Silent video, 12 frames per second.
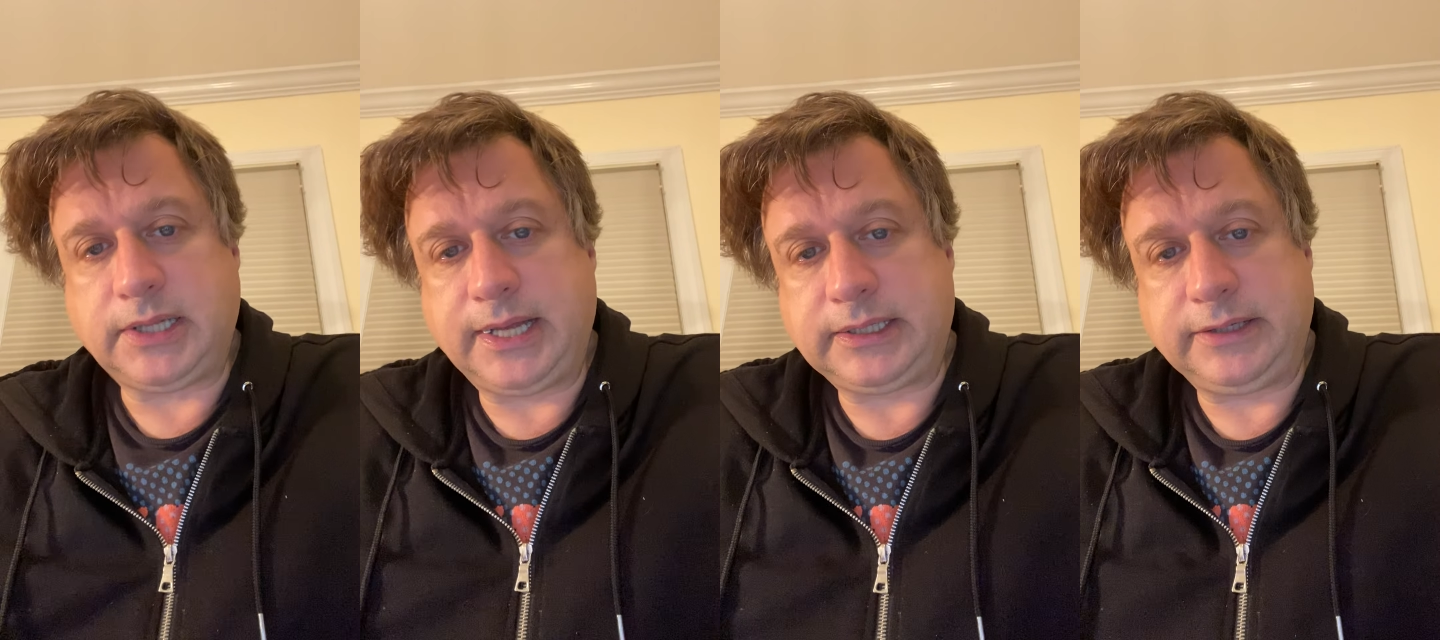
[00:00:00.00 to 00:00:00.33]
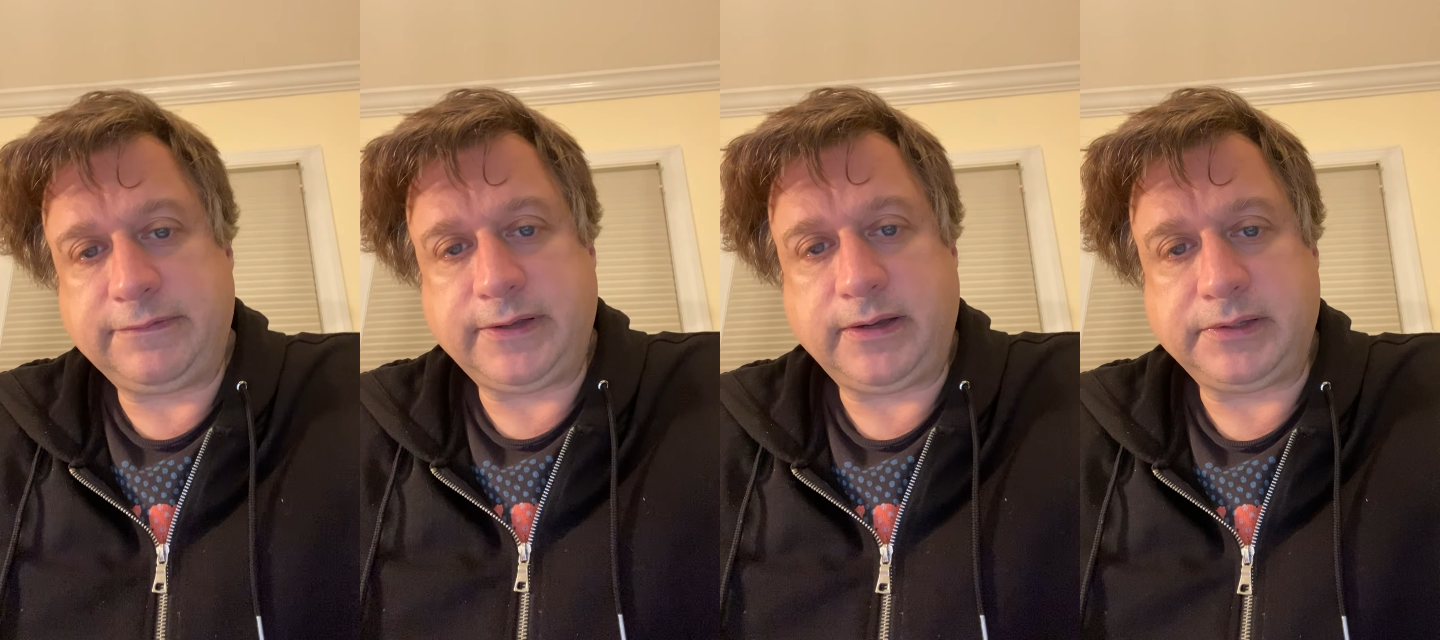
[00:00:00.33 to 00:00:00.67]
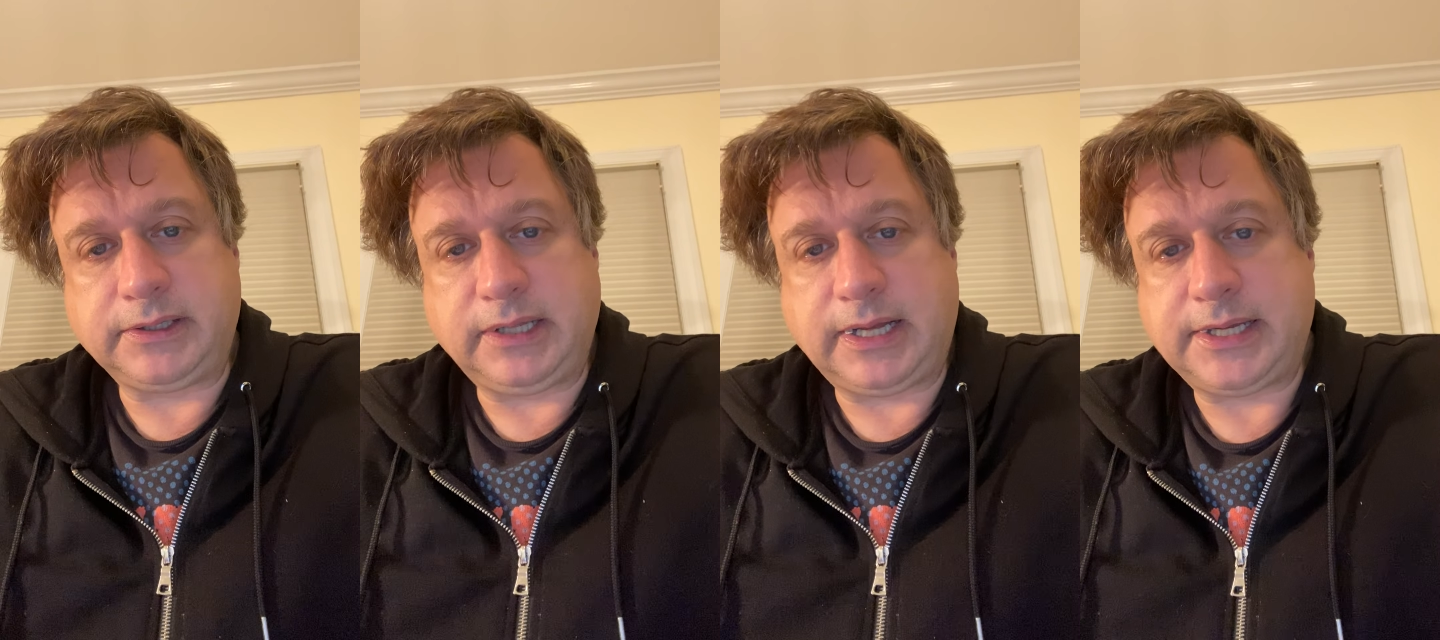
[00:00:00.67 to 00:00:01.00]
likely fail
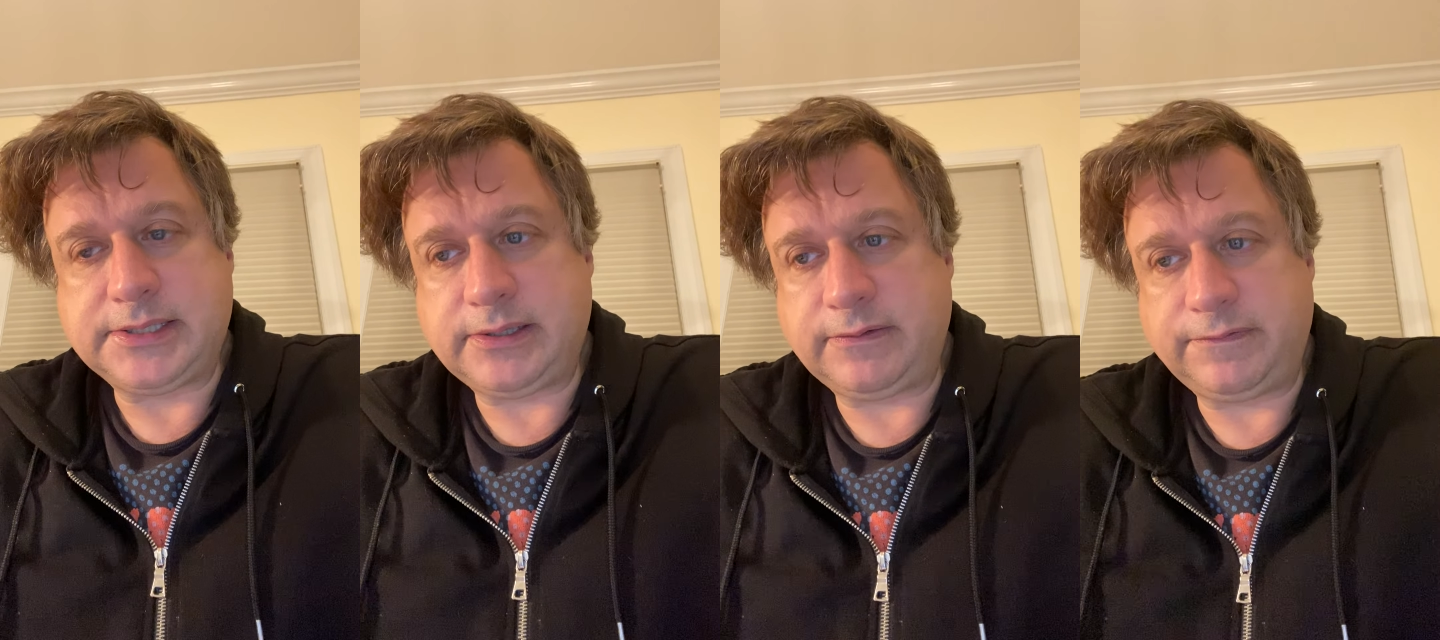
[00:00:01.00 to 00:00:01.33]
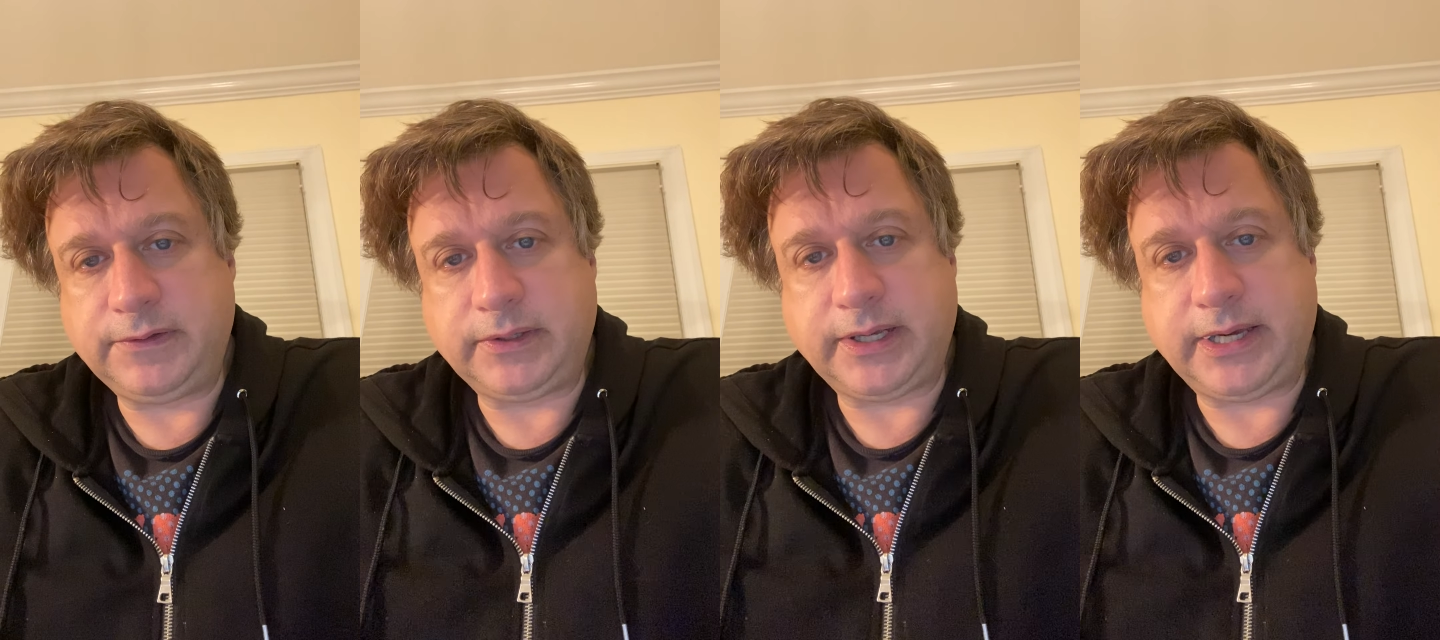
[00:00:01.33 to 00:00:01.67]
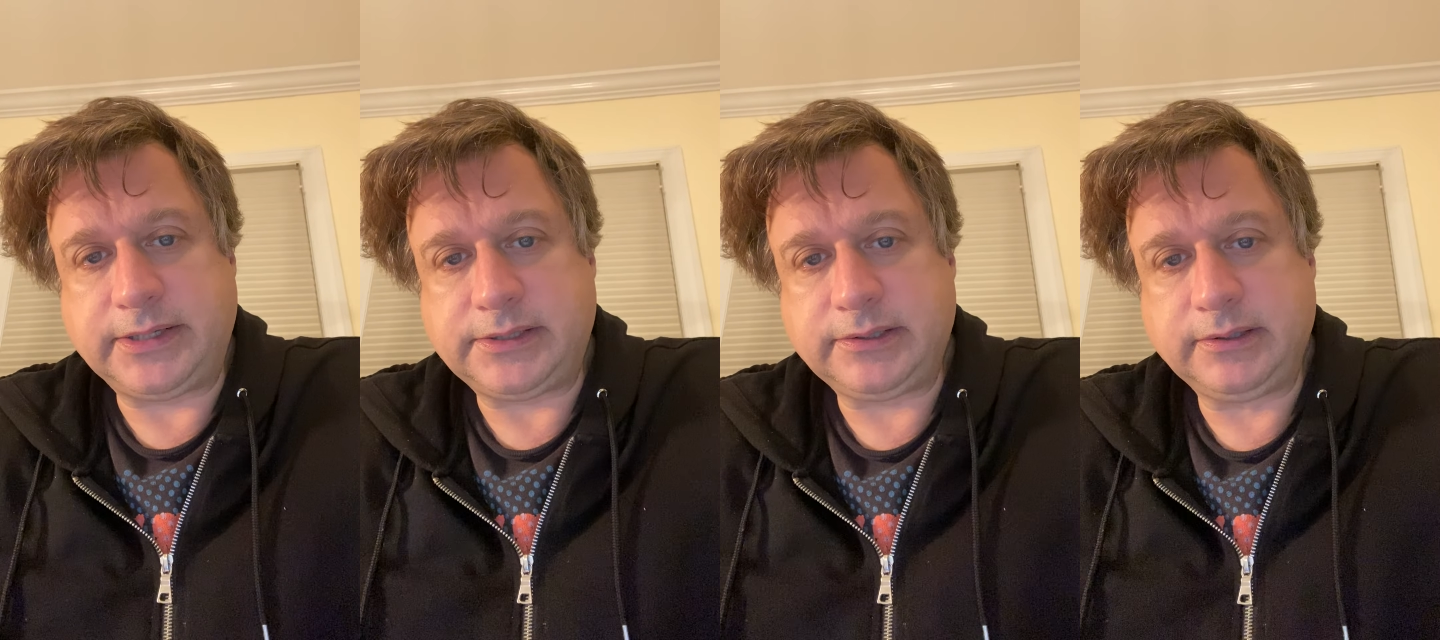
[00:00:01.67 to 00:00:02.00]
the class if you
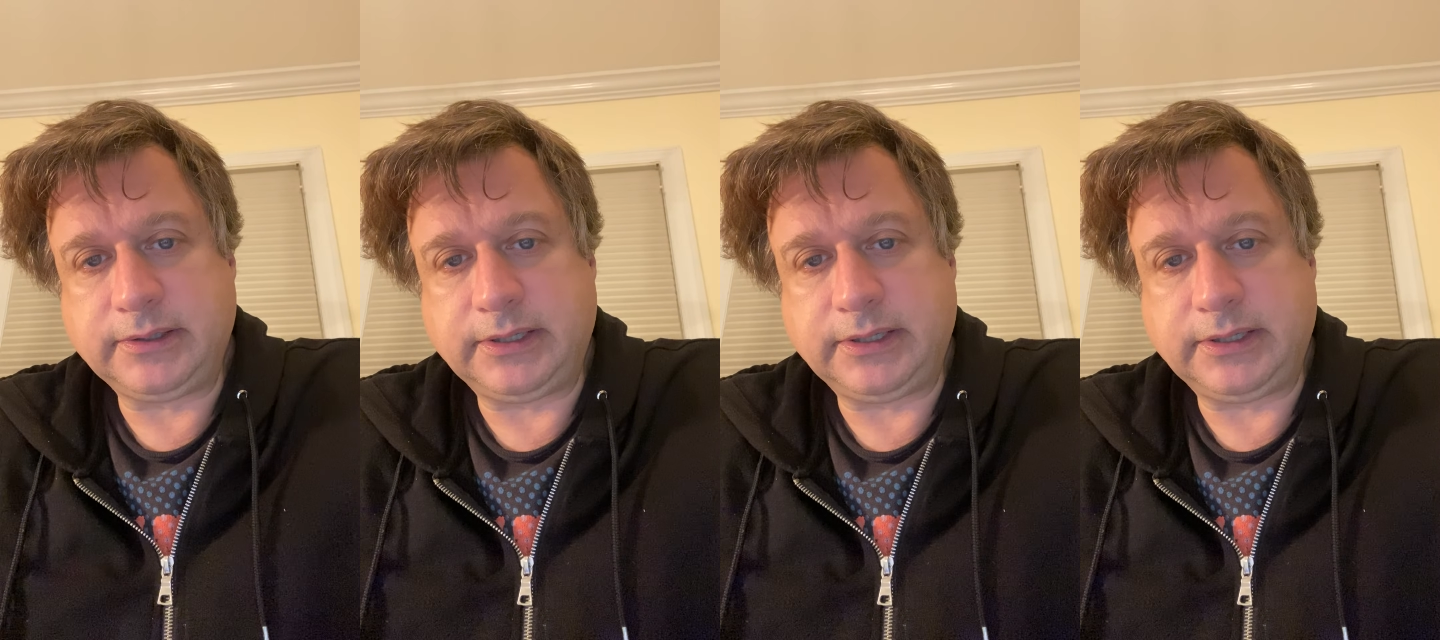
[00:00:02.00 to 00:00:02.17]
can't